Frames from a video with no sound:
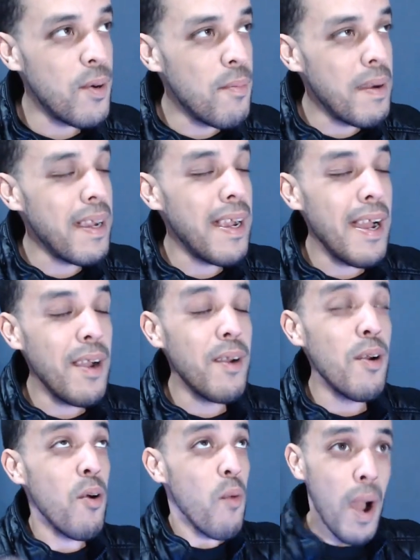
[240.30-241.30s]
oh my god,
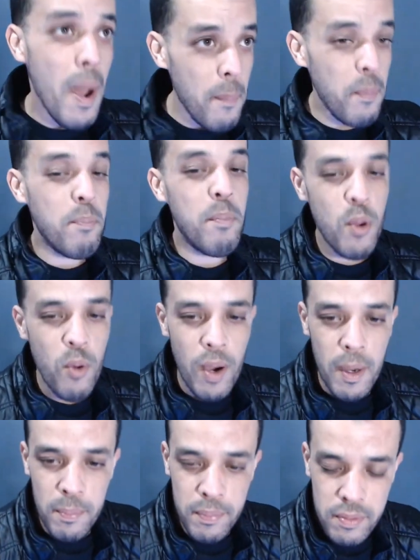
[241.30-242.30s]
blow
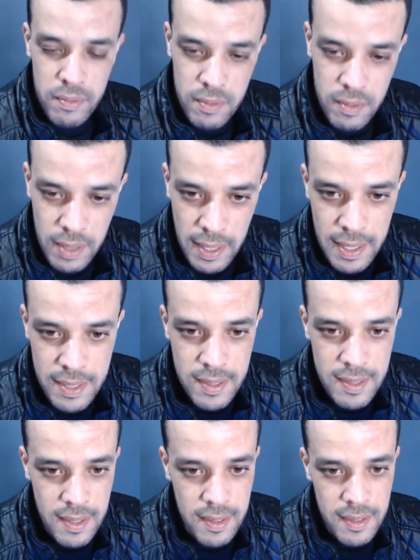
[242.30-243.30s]
up. Okay, let's
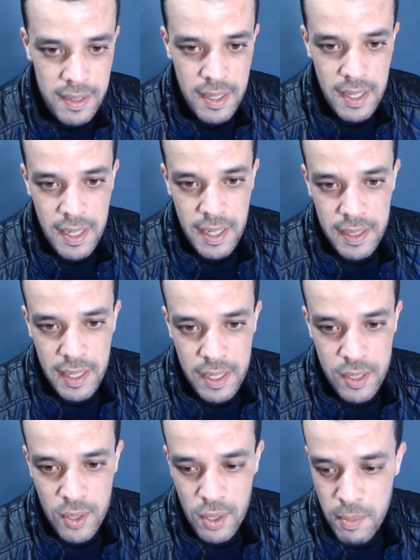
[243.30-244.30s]
start. It
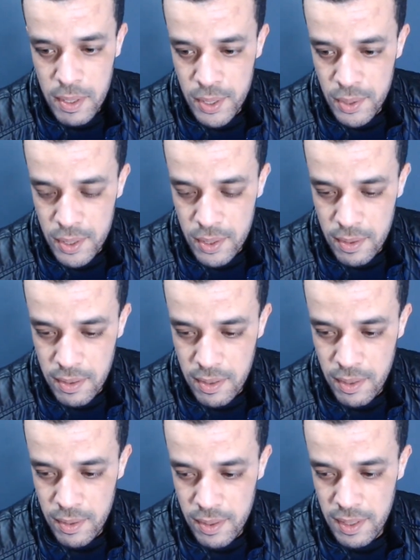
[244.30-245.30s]
takes so much to
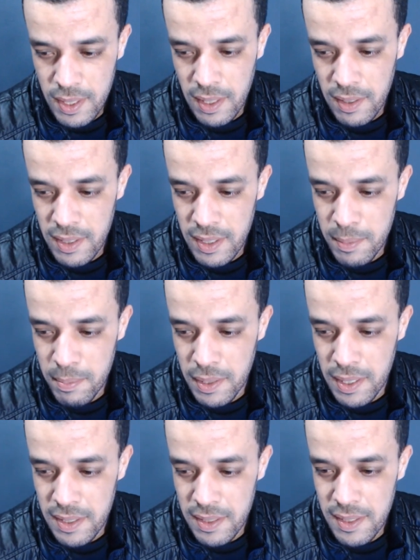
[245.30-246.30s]
start it,
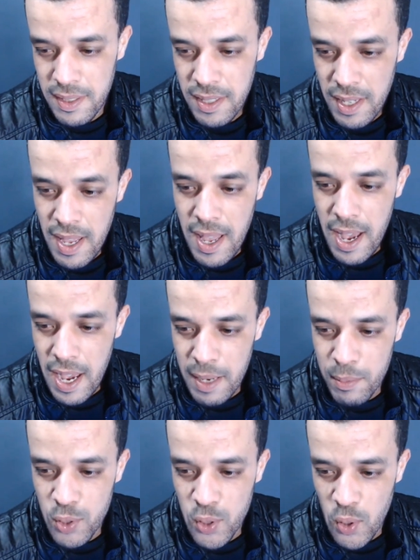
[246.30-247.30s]
but
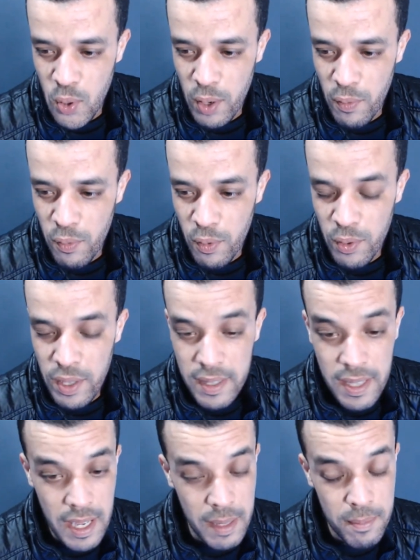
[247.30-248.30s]
I'm sorry for
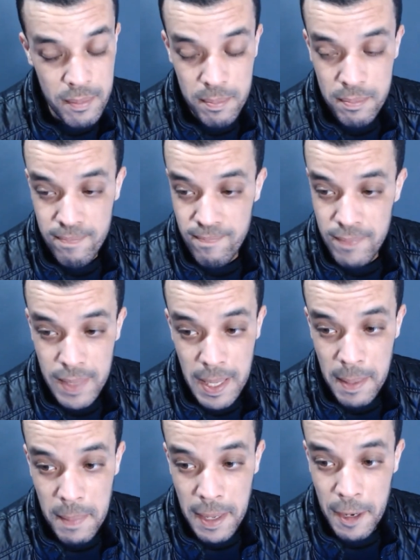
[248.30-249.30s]
that. I am
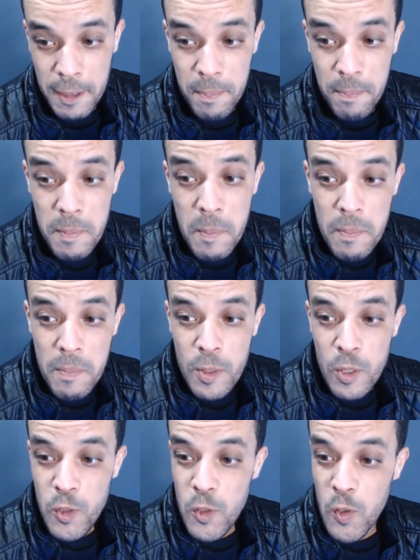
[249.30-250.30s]
like
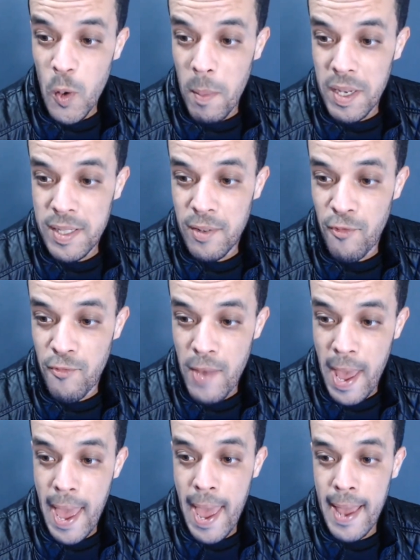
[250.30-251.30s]
so much
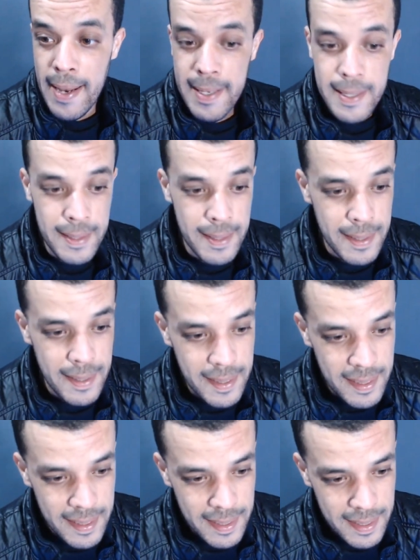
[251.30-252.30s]
fan here
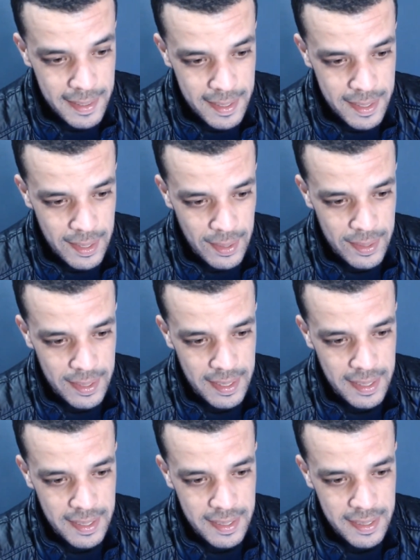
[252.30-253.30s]
to start.
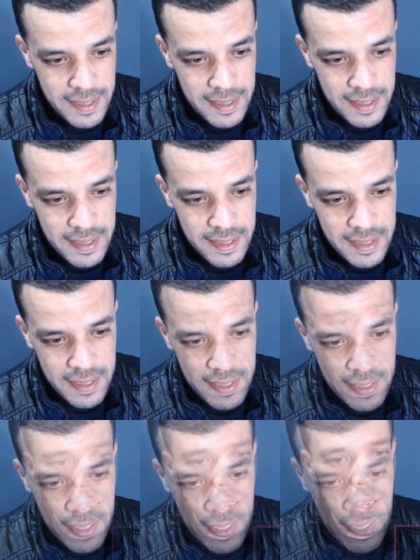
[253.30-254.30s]
Yeah,
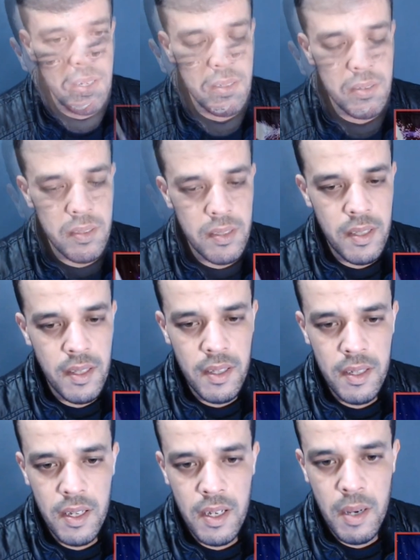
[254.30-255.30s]
I think
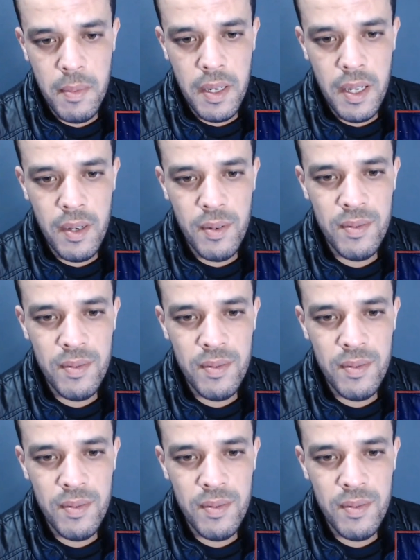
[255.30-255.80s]
I'm coming now.